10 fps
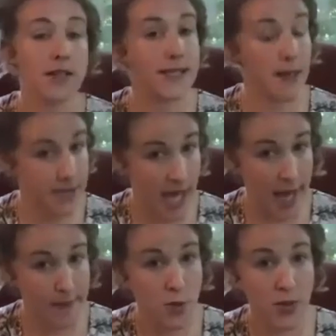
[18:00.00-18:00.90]

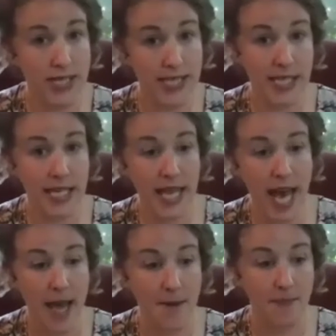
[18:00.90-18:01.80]
Sometimes we see
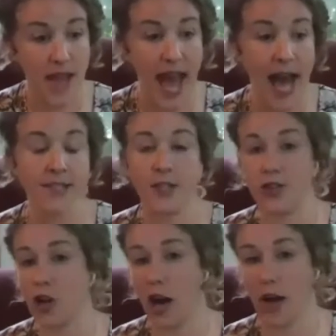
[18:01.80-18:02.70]
that as they're
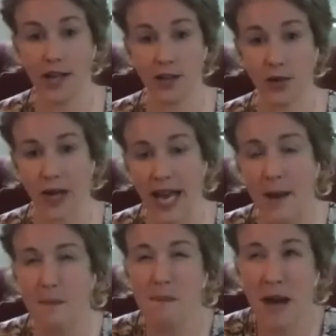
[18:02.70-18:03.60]
talking through it, it
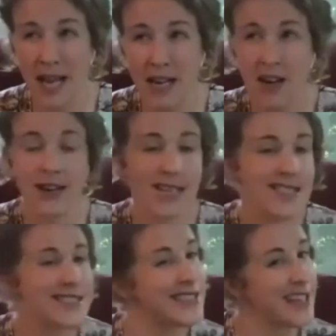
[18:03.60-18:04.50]
might not
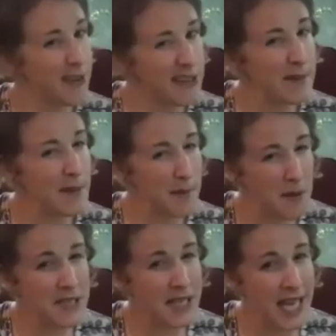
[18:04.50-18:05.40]
necessarily be
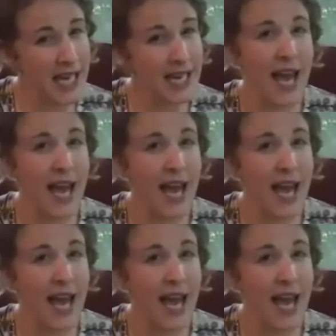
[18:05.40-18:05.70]
bullying.